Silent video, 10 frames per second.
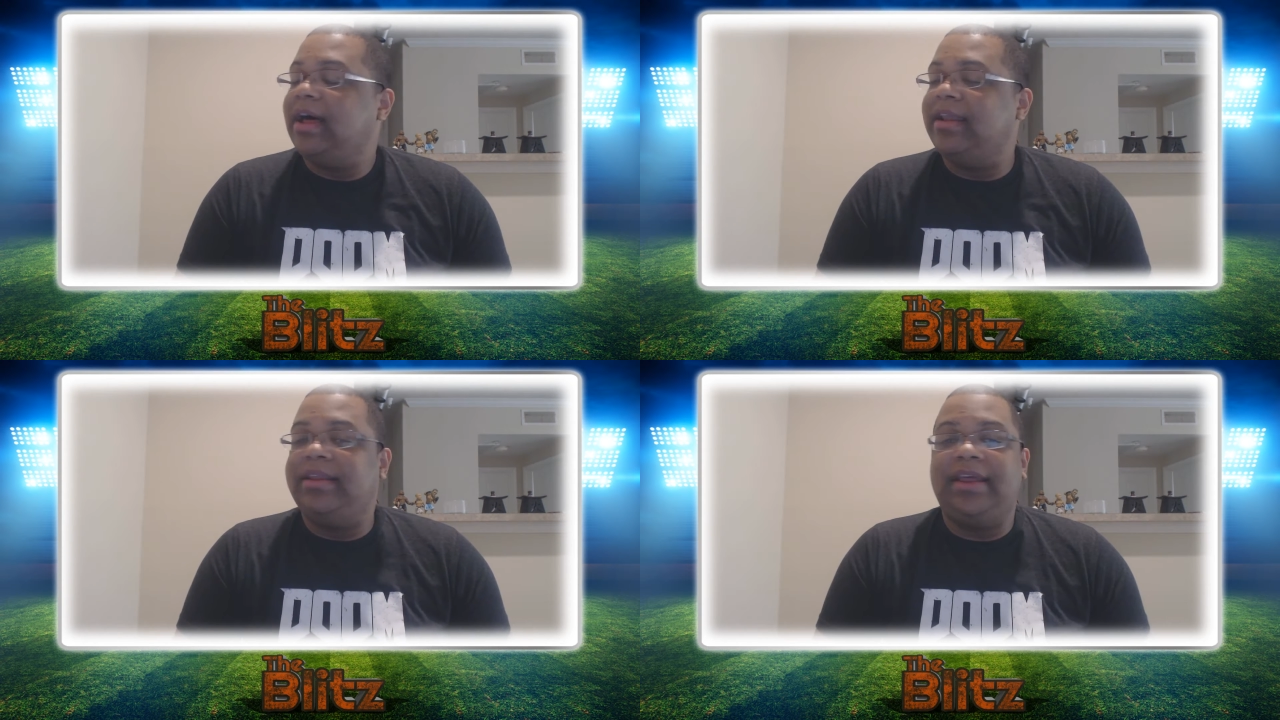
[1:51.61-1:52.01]

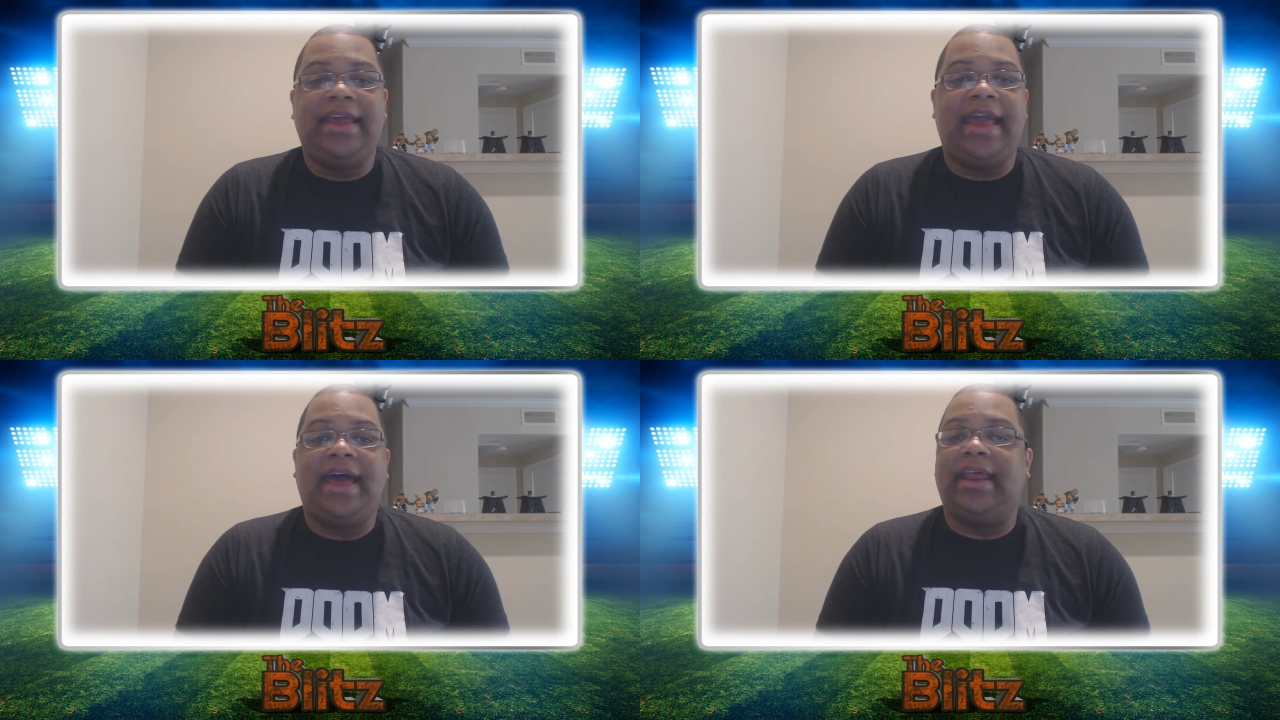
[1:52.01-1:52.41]

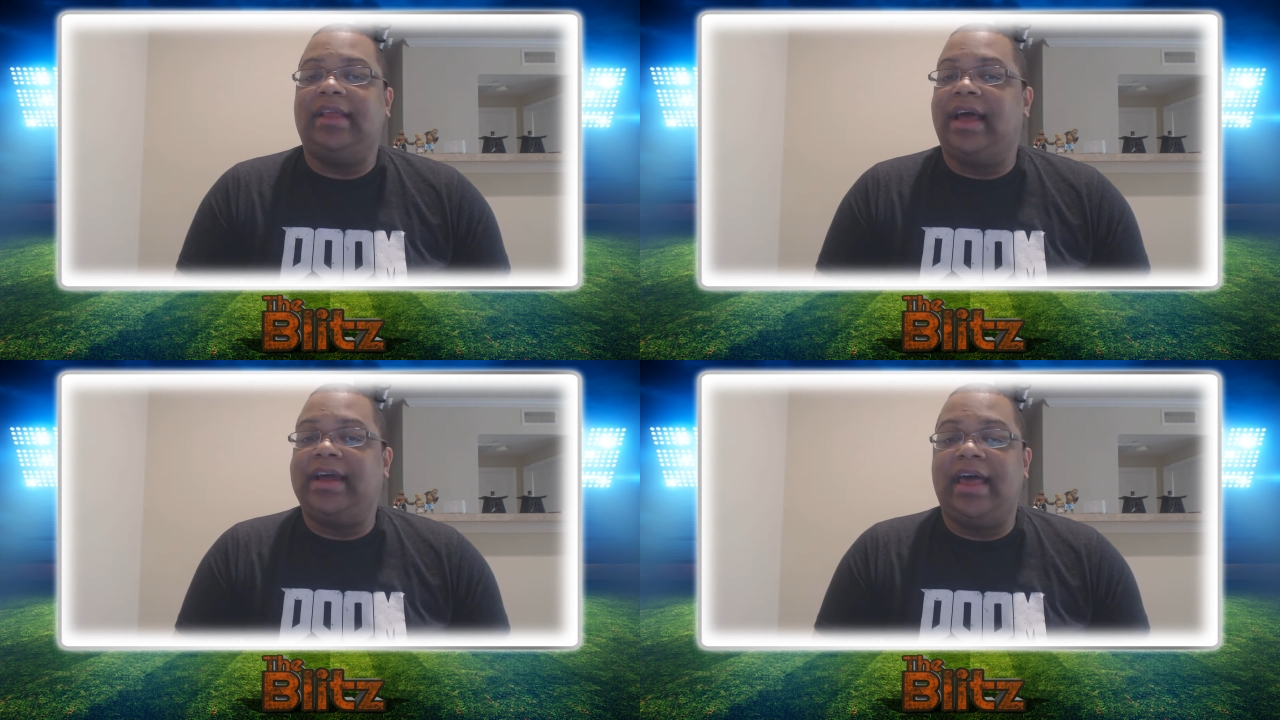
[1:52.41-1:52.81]
He
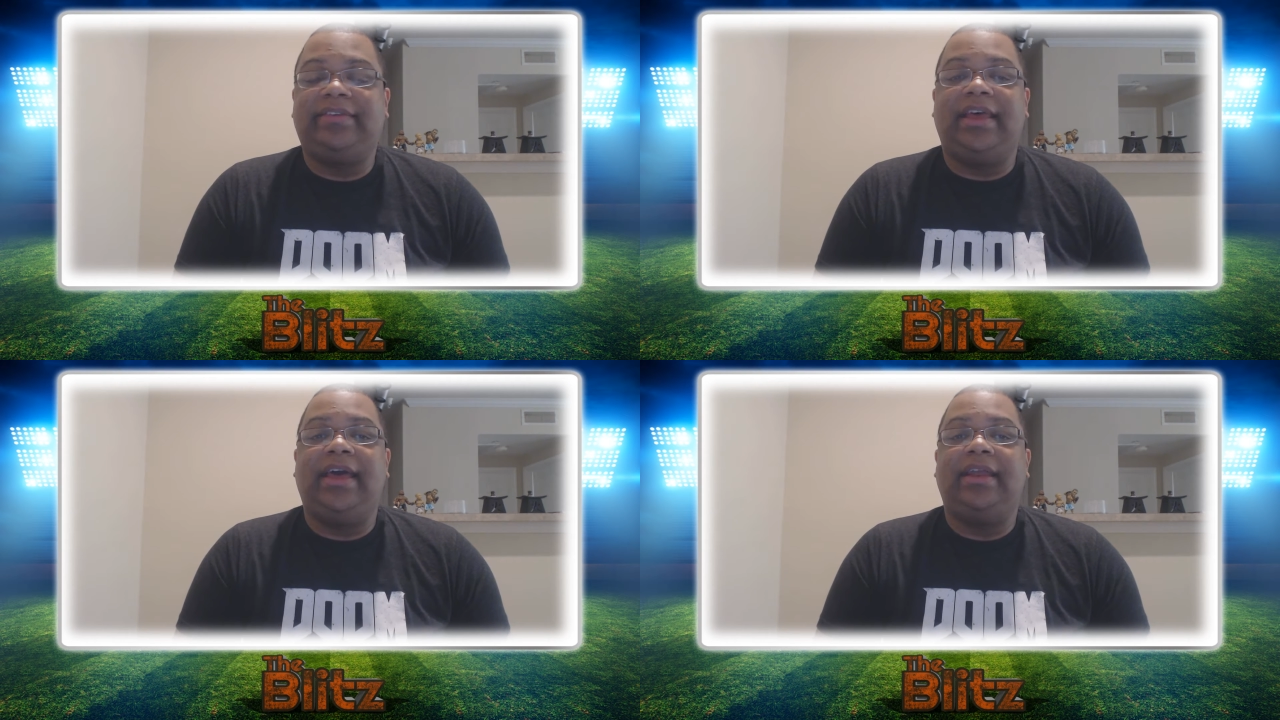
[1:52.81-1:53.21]
had, like I
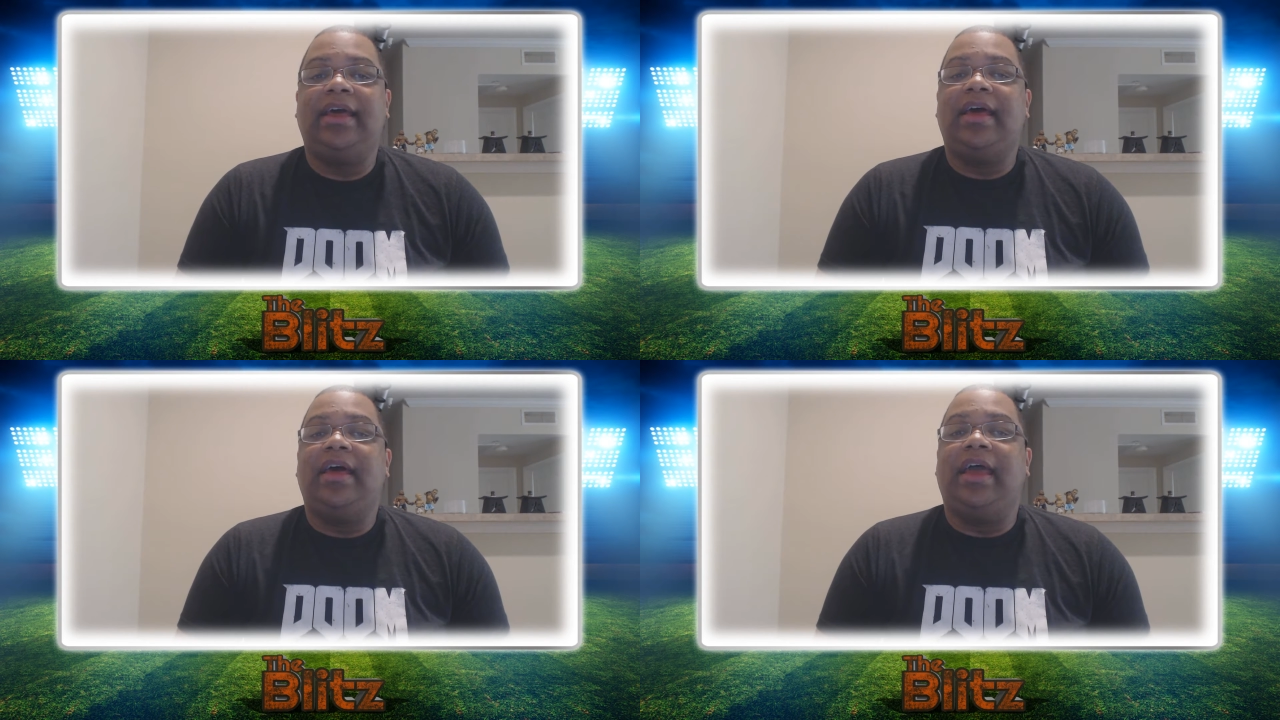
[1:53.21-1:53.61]
said,